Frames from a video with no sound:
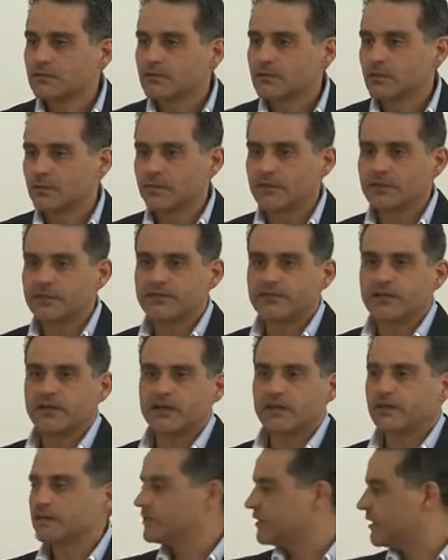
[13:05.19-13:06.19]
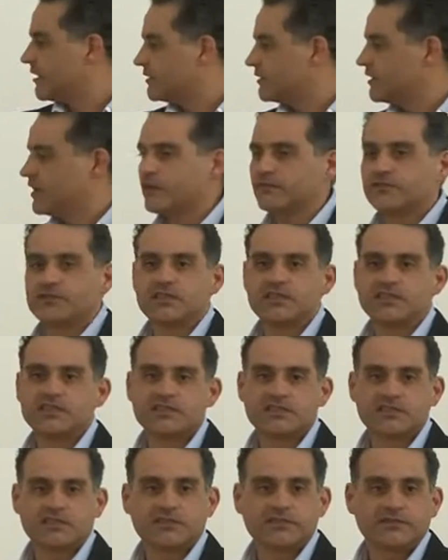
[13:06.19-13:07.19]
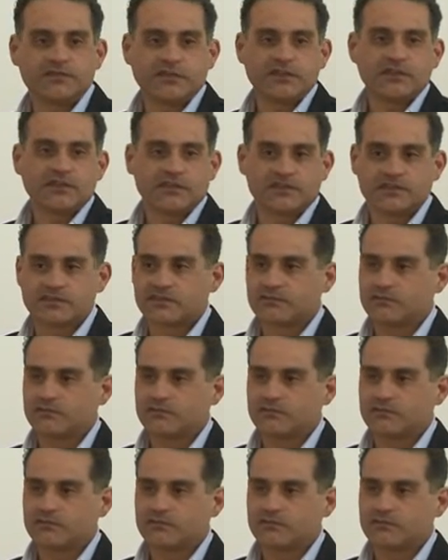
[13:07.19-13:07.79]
Come on, if they, are, uh, they have the keys in Finland,